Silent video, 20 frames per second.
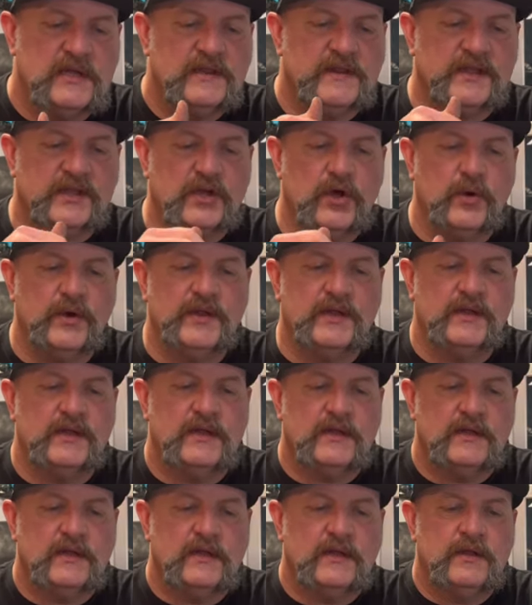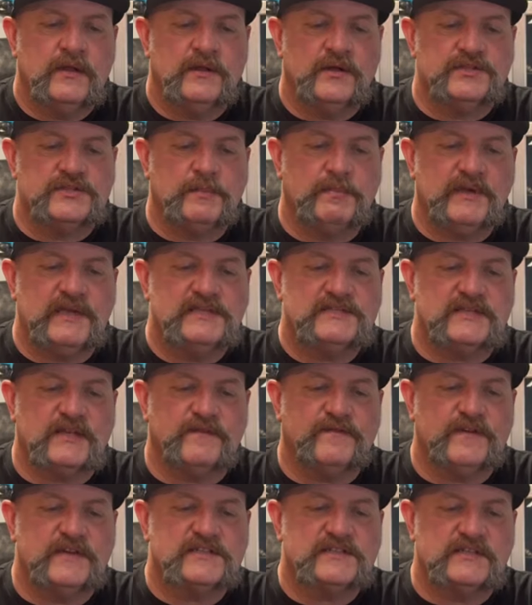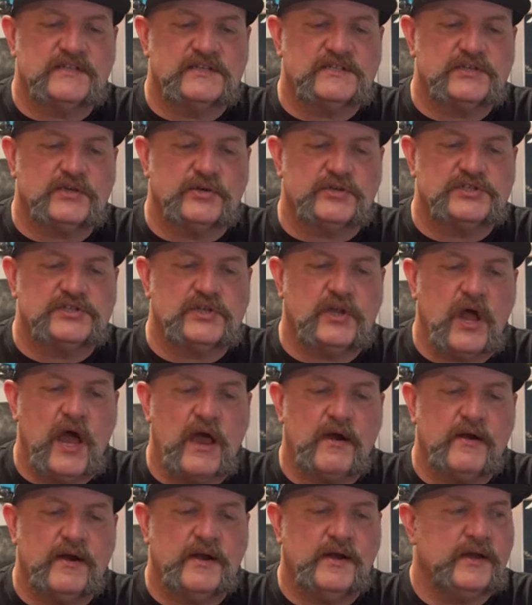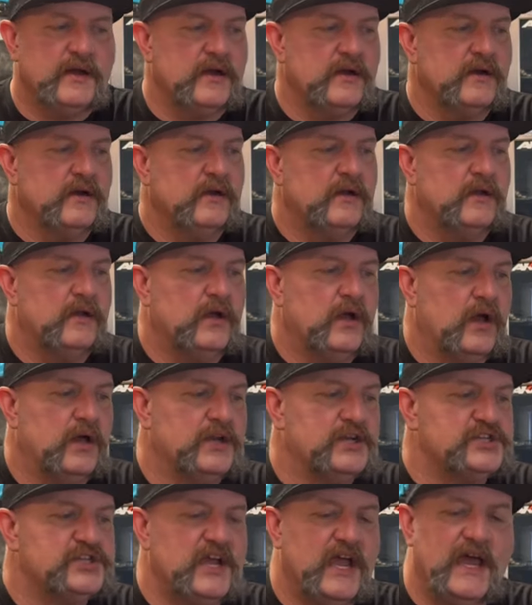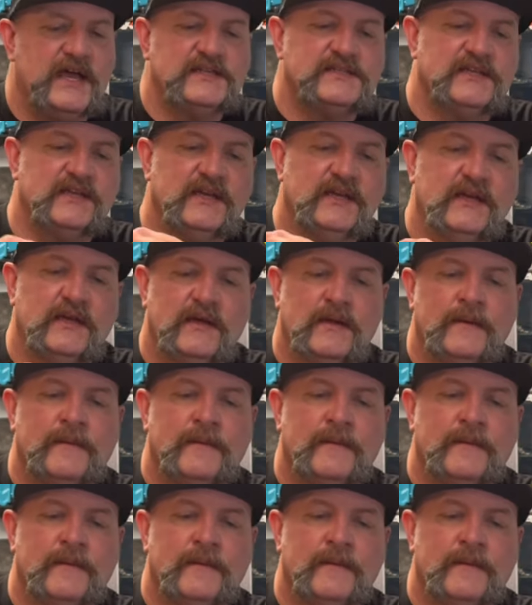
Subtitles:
there's a piece that fits in this little slot right here on the chassis